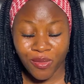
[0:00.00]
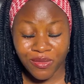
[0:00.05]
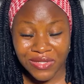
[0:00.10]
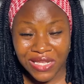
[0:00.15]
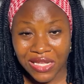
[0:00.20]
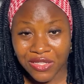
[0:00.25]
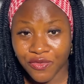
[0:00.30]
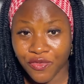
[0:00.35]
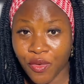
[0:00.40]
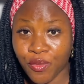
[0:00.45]

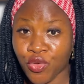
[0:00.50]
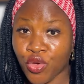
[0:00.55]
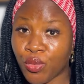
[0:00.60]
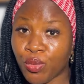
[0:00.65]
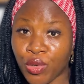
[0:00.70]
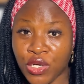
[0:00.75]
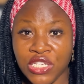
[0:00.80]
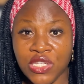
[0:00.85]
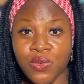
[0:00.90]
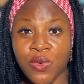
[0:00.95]
comes out from
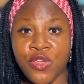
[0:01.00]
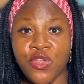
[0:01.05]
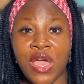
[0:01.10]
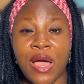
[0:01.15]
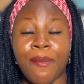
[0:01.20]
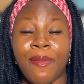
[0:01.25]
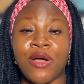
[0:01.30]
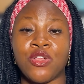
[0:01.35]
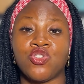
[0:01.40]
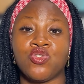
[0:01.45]
your body when
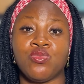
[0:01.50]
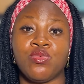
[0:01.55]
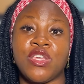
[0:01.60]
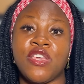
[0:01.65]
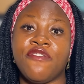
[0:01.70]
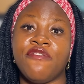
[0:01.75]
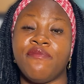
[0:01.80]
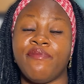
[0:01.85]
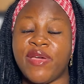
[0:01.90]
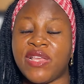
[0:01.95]
you're about to
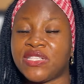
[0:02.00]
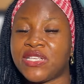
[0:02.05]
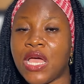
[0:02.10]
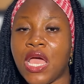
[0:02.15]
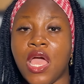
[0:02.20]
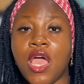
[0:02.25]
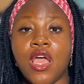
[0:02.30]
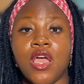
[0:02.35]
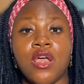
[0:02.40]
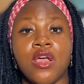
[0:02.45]
give birth.
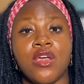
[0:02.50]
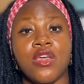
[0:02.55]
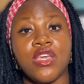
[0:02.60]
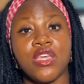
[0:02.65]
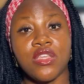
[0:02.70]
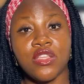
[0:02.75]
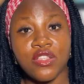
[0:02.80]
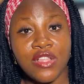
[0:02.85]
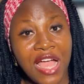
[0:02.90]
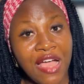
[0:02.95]

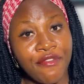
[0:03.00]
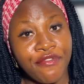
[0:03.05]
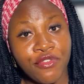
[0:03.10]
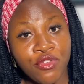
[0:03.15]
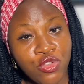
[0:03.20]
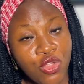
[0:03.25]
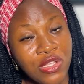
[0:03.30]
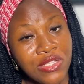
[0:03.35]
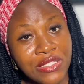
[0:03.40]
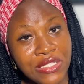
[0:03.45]
Have
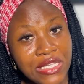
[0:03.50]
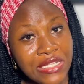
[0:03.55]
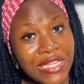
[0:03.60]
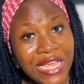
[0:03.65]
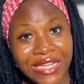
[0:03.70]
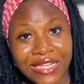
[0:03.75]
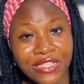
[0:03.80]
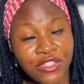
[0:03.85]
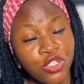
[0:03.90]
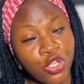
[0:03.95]
you not seen
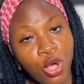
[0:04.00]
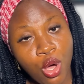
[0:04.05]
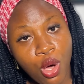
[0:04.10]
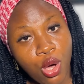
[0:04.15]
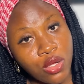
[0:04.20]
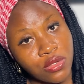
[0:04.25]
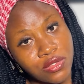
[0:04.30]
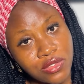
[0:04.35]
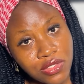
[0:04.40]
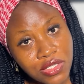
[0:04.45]
that it's not
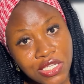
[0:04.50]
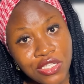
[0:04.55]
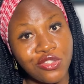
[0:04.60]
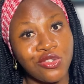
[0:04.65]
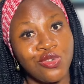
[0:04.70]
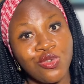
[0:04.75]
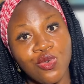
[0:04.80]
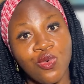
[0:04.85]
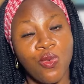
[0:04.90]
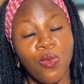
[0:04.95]
hot?
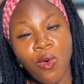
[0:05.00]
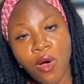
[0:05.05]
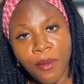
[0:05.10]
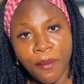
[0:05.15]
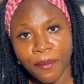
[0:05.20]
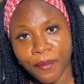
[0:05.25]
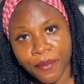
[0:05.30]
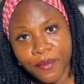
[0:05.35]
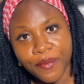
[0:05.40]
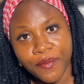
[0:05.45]
It's
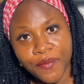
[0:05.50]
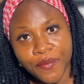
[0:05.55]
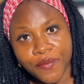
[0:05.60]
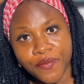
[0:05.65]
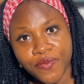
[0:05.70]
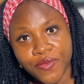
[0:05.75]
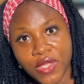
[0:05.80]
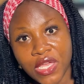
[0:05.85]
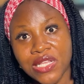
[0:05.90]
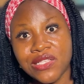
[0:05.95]
lukewarm.
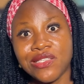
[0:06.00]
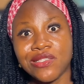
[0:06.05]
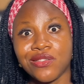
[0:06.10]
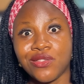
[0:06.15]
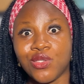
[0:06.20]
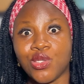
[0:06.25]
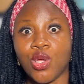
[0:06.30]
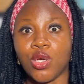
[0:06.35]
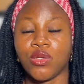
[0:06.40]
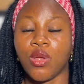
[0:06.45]
It
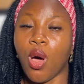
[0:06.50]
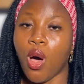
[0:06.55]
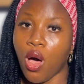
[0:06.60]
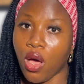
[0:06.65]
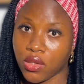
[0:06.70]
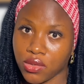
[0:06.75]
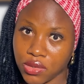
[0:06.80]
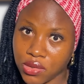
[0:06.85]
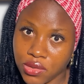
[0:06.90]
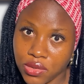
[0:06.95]
is not
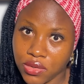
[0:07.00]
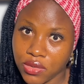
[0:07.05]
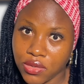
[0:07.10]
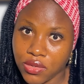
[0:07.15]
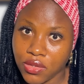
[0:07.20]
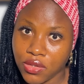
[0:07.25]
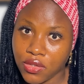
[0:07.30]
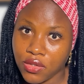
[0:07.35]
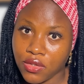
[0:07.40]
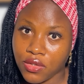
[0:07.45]
hot.
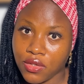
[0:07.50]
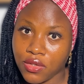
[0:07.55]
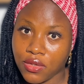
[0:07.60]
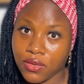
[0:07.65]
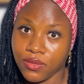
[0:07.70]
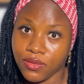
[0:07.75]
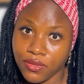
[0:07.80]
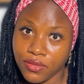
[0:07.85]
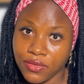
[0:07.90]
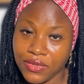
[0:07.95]

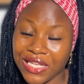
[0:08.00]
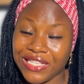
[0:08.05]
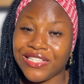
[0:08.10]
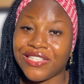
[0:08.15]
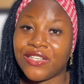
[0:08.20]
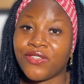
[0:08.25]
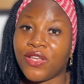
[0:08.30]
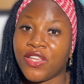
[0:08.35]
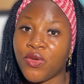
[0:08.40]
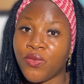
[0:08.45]
That
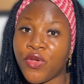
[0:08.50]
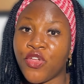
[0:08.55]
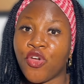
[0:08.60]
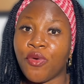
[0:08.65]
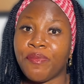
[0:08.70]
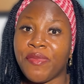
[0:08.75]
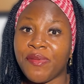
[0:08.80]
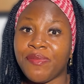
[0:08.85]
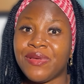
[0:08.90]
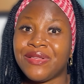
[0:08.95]
is actually where
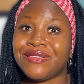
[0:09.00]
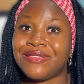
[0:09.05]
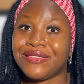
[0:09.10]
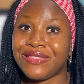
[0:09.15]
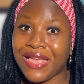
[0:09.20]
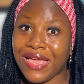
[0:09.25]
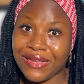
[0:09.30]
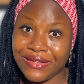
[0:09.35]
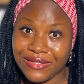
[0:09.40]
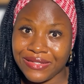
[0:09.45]
your baby
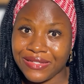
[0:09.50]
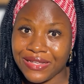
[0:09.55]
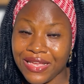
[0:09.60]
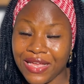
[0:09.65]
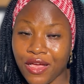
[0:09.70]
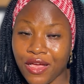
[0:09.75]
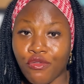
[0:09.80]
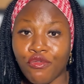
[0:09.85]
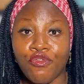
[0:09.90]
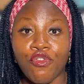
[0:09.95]
stayed
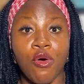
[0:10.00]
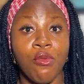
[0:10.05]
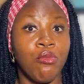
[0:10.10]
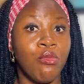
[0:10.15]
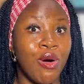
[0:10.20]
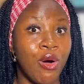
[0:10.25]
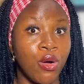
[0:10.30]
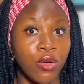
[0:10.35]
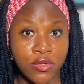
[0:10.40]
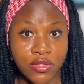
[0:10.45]
for
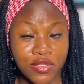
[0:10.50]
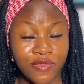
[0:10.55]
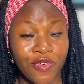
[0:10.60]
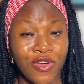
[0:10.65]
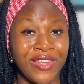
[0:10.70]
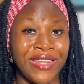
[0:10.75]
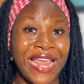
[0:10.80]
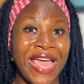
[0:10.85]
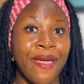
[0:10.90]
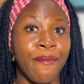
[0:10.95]
months,
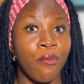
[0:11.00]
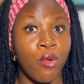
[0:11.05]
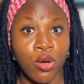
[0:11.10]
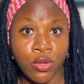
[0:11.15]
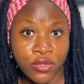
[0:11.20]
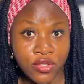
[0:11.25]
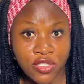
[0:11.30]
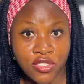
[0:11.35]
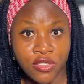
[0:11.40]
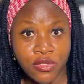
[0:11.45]
for 9
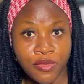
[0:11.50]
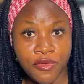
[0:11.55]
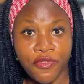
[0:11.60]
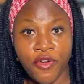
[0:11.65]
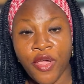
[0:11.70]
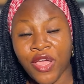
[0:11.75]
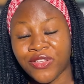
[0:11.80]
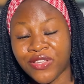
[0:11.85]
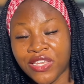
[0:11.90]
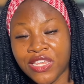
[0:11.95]
months
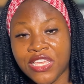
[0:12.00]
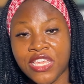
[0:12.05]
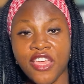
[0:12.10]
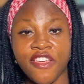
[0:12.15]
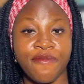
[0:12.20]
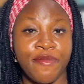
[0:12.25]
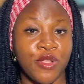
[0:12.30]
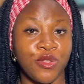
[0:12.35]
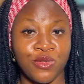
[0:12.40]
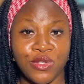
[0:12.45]
before you actually
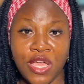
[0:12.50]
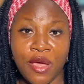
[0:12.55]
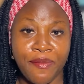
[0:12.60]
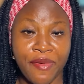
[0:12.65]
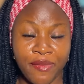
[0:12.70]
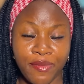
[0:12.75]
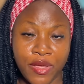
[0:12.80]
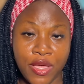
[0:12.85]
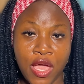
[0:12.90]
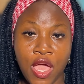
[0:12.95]
gave birth to
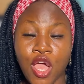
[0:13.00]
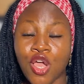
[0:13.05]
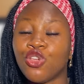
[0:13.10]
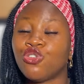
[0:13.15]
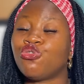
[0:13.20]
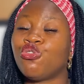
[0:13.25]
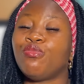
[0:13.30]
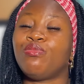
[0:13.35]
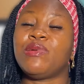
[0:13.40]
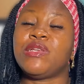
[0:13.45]
that baby.
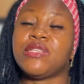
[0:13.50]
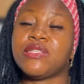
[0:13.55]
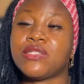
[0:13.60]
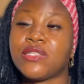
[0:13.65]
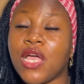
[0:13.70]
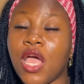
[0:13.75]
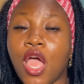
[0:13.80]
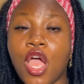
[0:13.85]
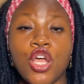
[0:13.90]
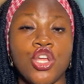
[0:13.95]
So
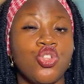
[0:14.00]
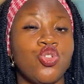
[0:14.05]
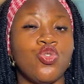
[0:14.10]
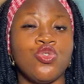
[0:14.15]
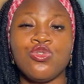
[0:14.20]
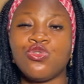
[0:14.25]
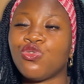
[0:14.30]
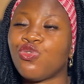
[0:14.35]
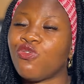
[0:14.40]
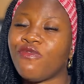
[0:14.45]
please,
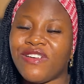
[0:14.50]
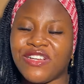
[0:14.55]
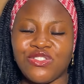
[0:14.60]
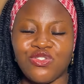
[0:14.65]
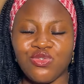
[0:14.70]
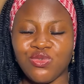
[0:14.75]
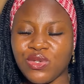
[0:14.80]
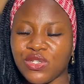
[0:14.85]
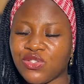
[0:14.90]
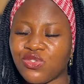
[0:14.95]
don't
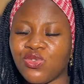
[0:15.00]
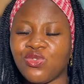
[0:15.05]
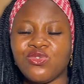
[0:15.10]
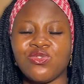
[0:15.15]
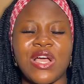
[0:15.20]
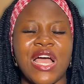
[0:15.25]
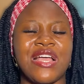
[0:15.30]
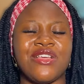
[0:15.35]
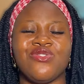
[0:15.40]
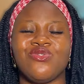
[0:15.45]
overdo it.
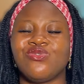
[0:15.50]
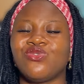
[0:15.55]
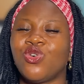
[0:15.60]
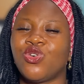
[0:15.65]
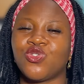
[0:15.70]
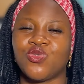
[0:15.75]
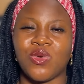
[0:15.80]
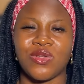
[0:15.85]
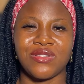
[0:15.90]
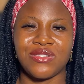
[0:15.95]
Don't go and use
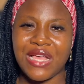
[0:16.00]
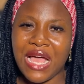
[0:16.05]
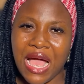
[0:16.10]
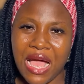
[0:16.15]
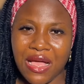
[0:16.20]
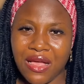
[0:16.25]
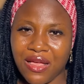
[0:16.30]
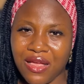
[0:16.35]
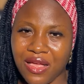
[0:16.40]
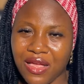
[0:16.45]
hot water.
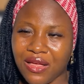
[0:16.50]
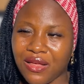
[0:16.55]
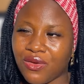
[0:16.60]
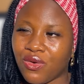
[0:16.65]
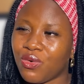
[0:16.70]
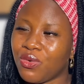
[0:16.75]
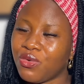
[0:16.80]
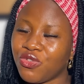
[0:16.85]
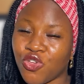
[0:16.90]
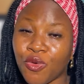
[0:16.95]

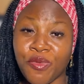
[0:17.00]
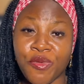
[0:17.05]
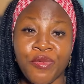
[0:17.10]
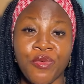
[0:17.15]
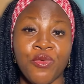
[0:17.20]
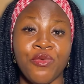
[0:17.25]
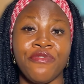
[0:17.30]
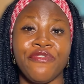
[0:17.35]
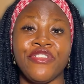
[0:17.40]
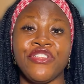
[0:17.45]
So
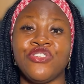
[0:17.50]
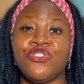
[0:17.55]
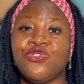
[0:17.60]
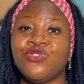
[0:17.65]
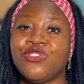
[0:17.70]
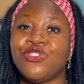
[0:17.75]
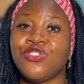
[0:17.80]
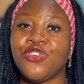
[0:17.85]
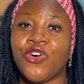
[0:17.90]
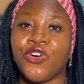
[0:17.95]
people will finish
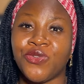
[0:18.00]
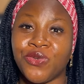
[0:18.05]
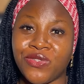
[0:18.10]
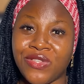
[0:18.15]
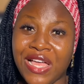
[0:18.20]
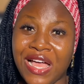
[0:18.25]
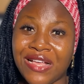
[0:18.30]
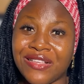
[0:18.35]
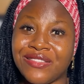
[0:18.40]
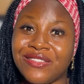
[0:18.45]
using the hot
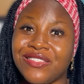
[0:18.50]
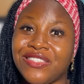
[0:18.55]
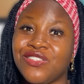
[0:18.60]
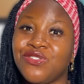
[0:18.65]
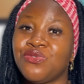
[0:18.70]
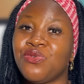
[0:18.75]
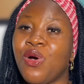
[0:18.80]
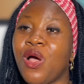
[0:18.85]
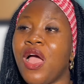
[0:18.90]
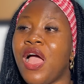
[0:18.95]
water and
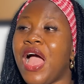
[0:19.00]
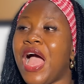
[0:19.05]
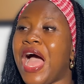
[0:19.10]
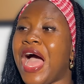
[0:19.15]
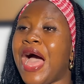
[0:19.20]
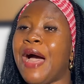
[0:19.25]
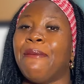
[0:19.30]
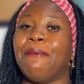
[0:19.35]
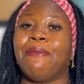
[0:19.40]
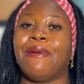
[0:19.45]
still
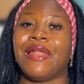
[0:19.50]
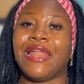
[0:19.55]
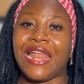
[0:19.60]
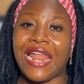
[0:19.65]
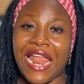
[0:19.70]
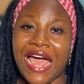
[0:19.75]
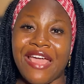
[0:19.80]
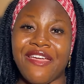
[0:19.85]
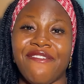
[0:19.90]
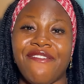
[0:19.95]

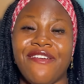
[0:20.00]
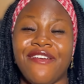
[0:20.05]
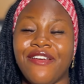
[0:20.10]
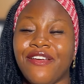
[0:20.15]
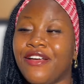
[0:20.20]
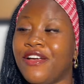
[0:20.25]
apply,